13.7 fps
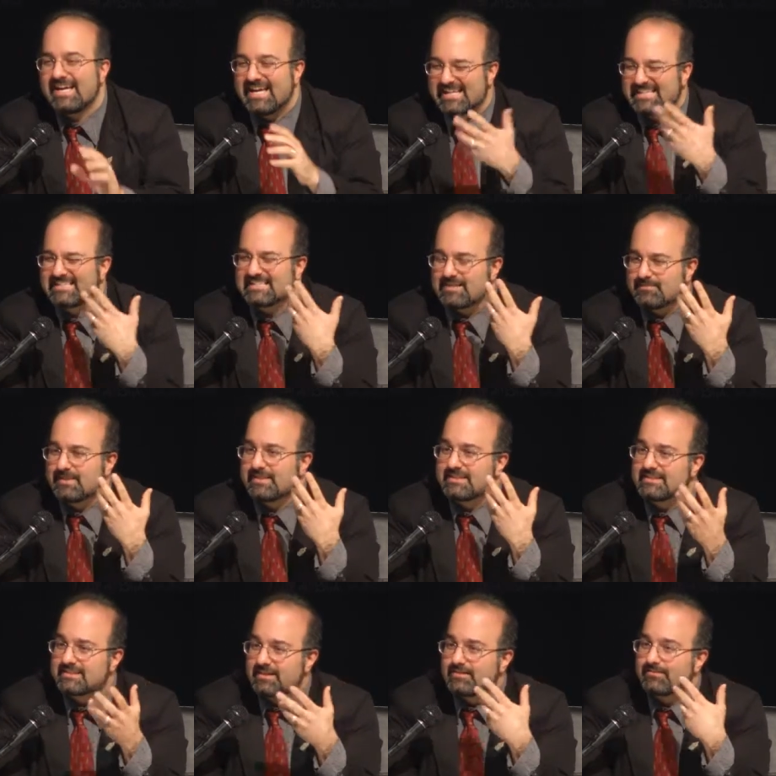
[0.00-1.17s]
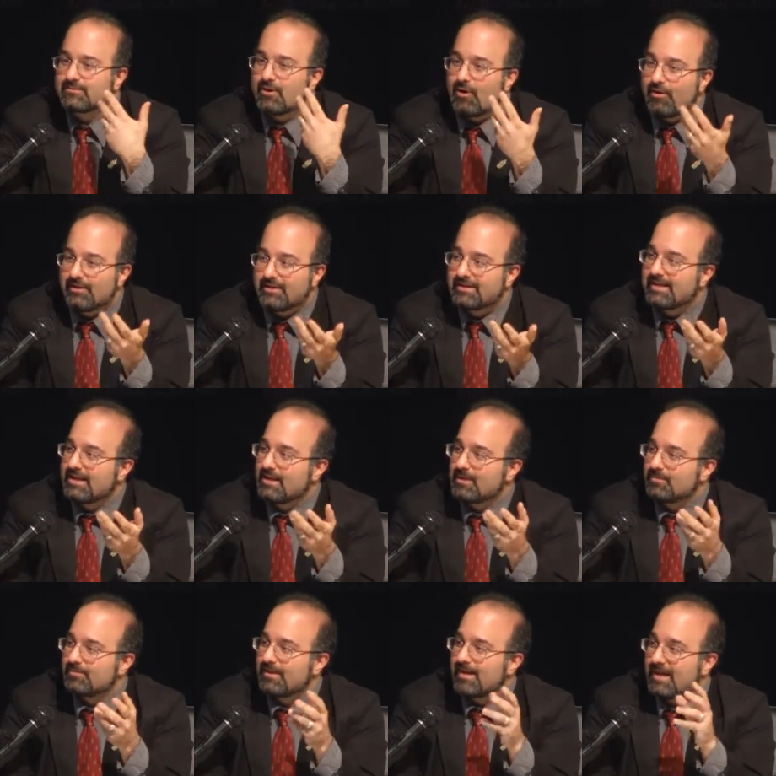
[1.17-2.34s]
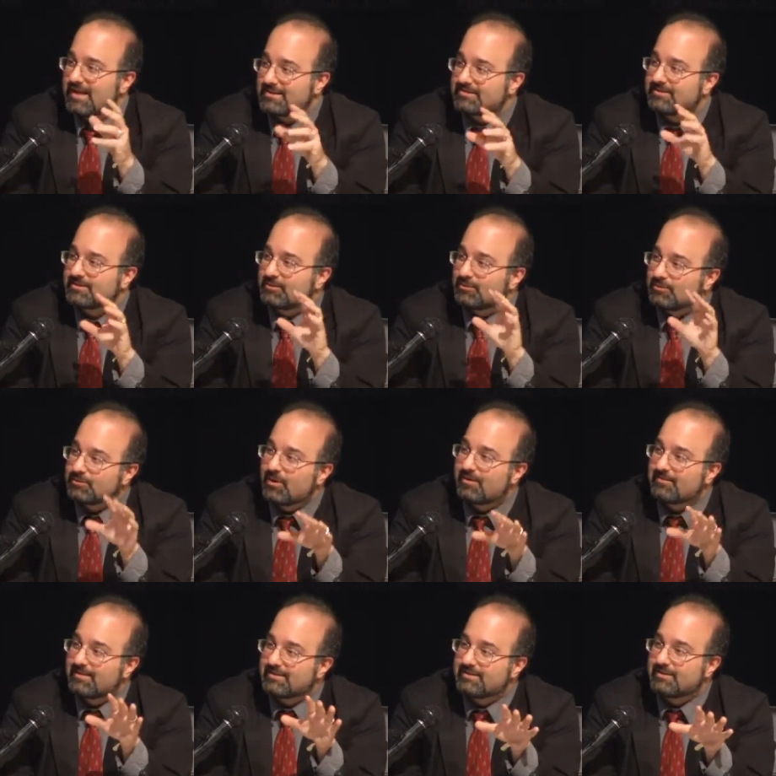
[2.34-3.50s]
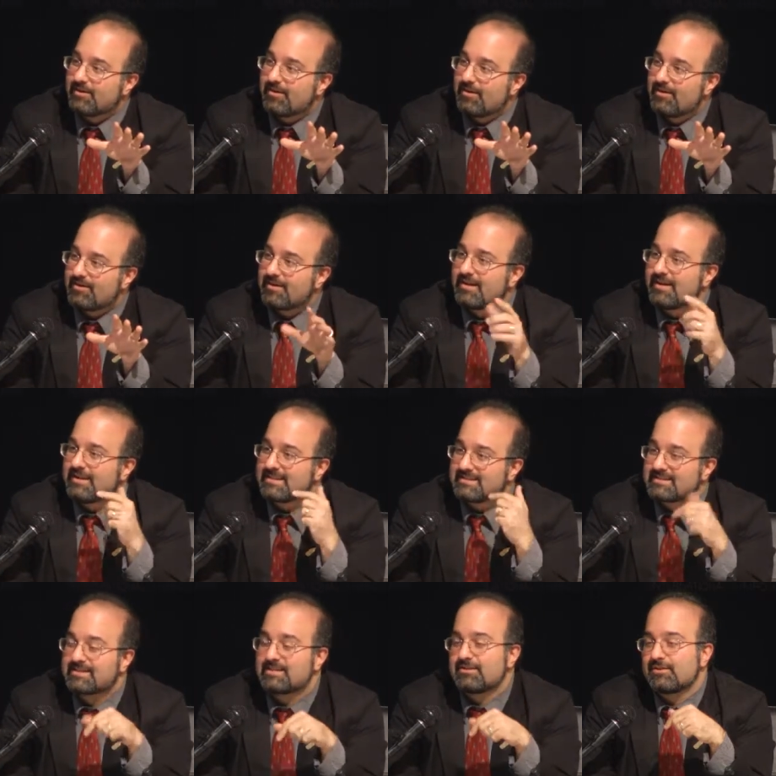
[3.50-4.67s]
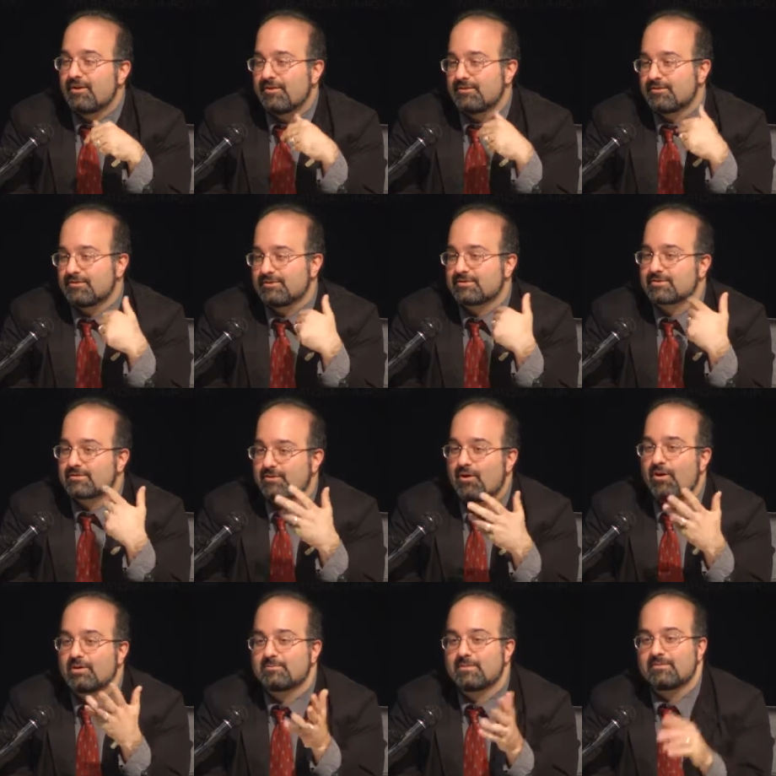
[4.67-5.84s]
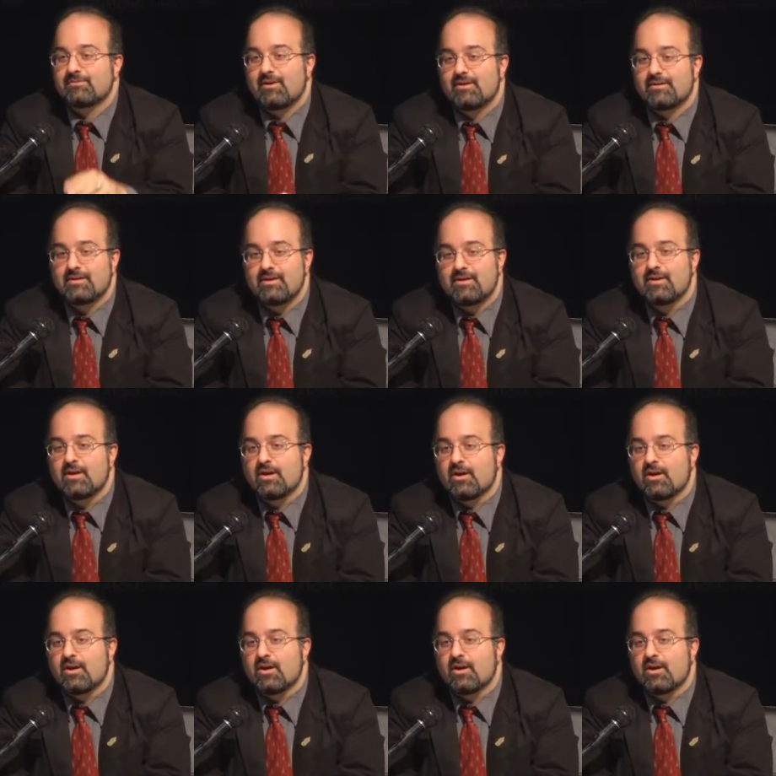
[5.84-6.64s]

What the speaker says: Except instead of calling him Hazrat Khudavandigar, Syrianus called Mevlana